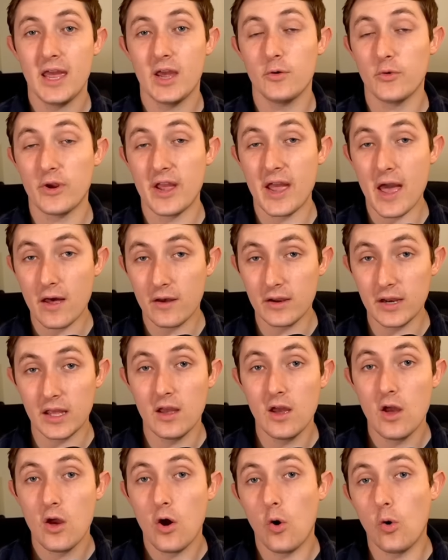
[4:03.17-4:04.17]
In
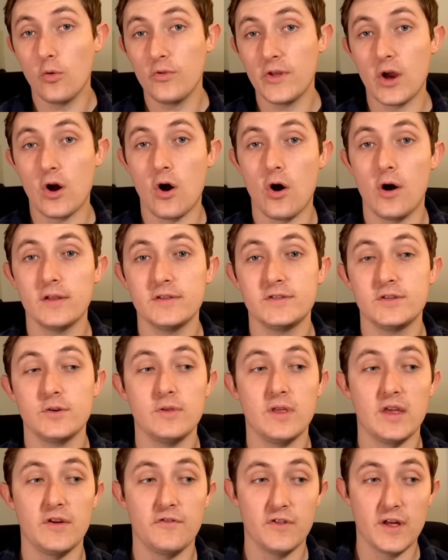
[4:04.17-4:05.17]
reality, holding on to
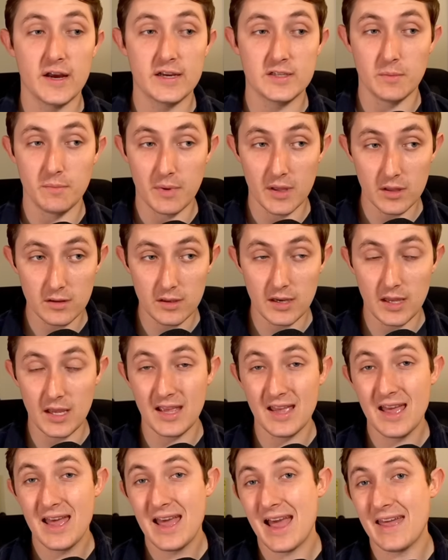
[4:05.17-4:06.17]
the
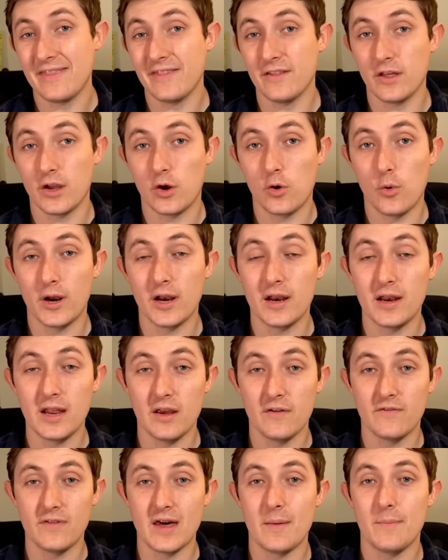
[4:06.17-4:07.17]
flexibility and the
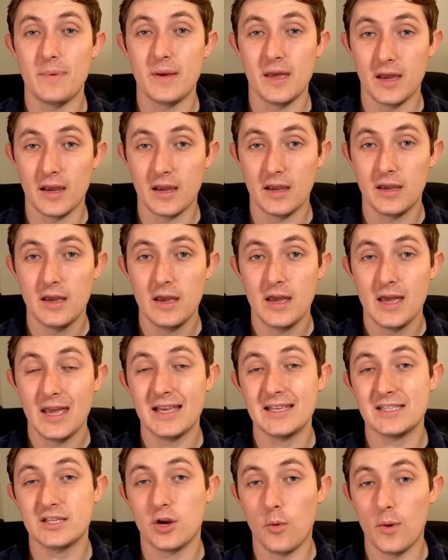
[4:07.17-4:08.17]
liquidity of that pick
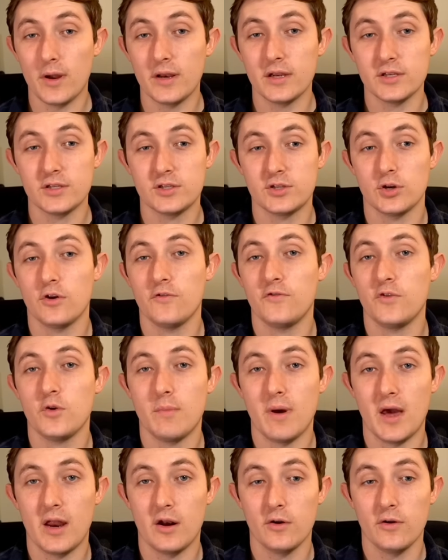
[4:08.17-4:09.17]
is going to serve you
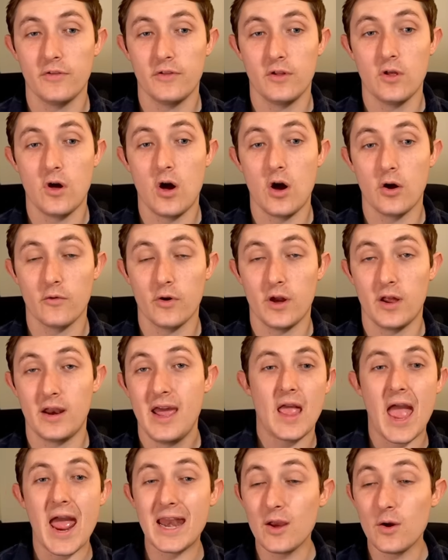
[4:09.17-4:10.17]
better in the long run.
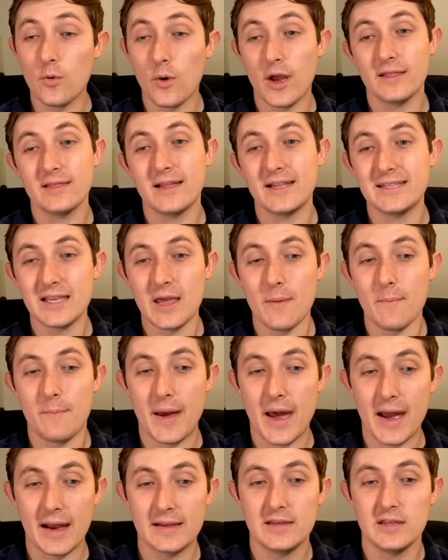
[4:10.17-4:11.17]
Anyway, let's get
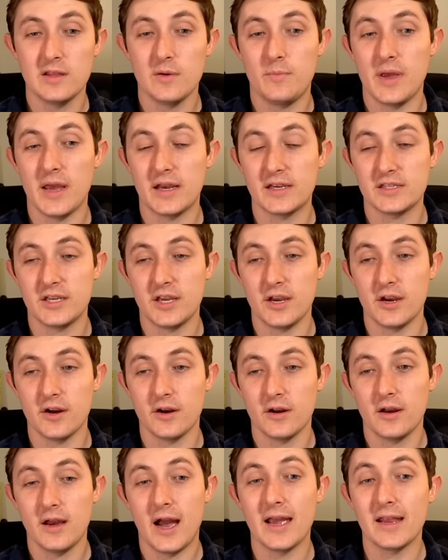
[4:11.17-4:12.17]
back to the picks
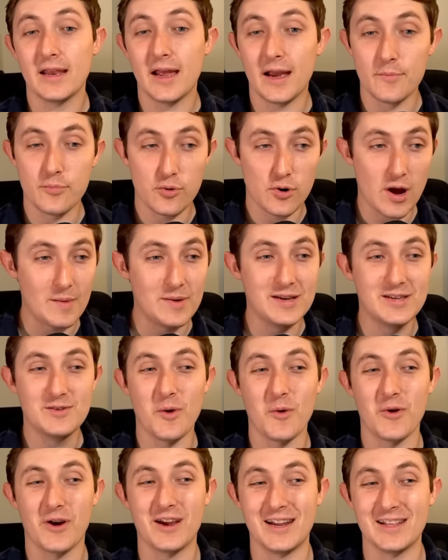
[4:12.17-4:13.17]
here. I promised
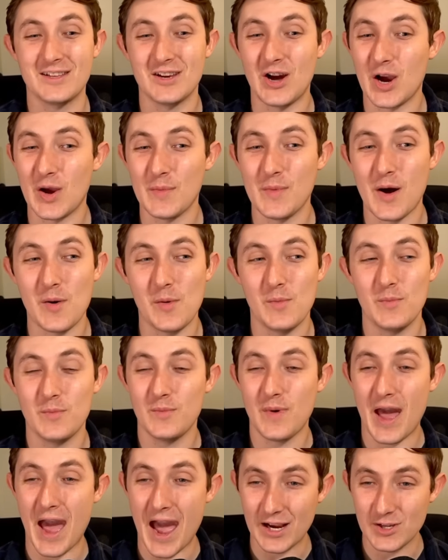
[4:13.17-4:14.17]
we were going to talk about
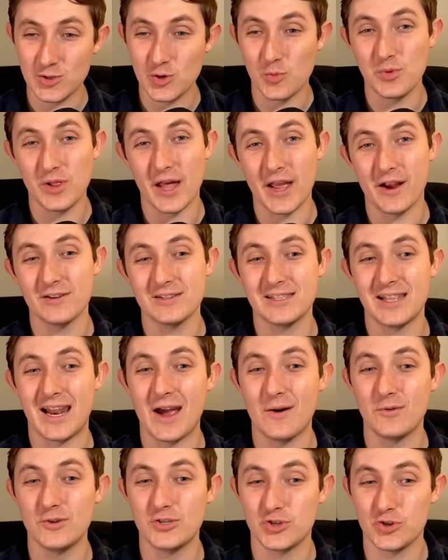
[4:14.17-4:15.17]
actual players that
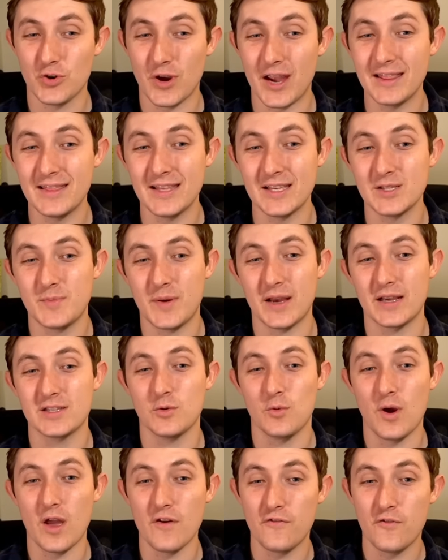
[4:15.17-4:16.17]
I would trade these picks
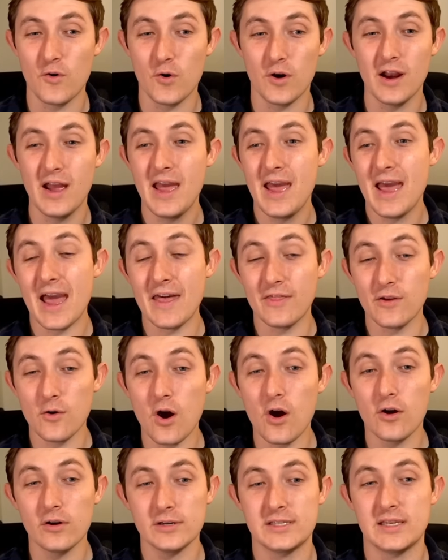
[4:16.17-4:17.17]
away for, and there
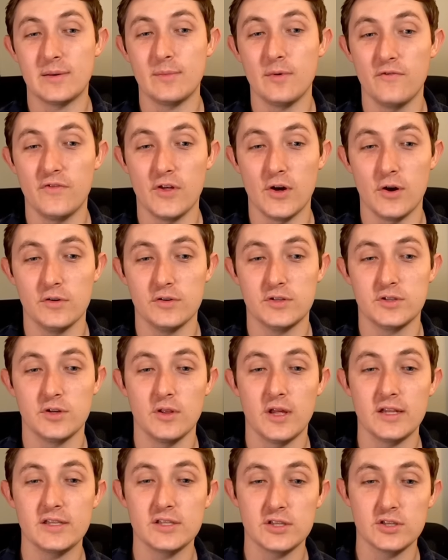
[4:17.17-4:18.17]
are some of those. So
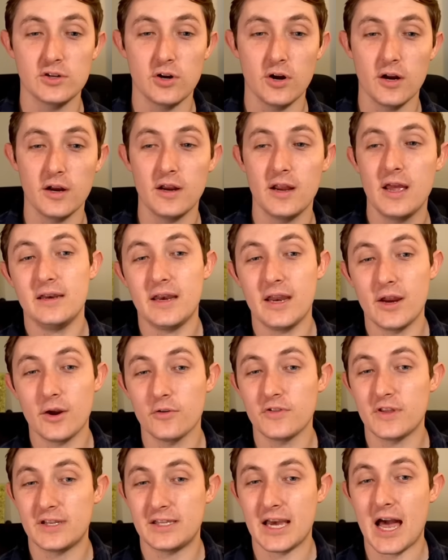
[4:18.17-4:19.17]
let's start
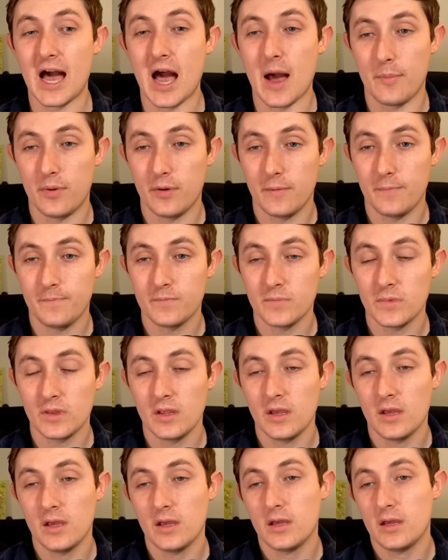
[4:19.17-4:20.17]
near the top.
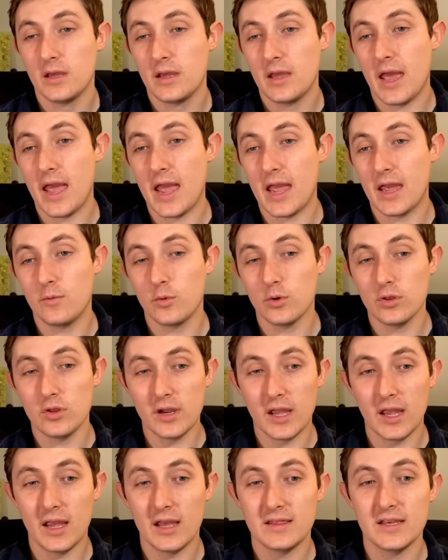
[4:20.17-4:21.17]
And we're
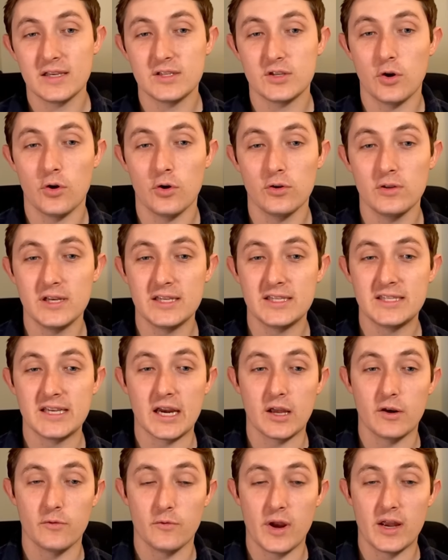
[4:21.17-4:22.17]
looking at this early
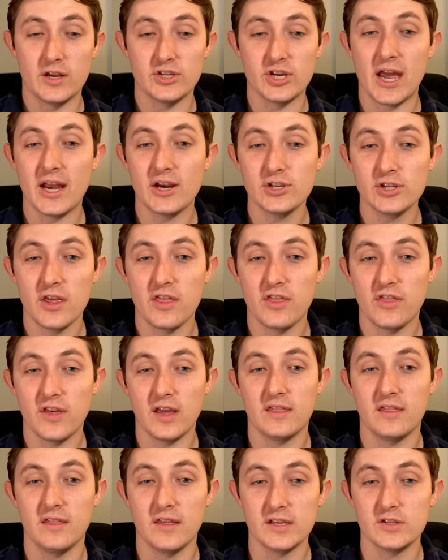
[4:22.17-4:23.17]
second range. I actually
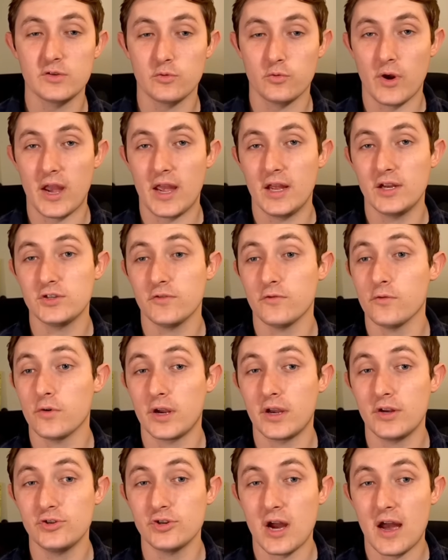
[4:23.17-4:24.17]
think this range of
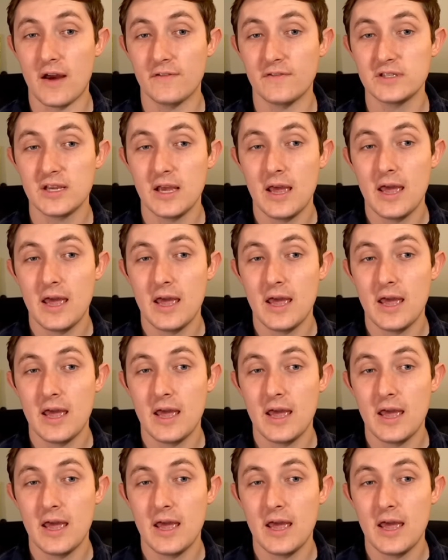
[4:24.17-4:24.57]
rookie drafts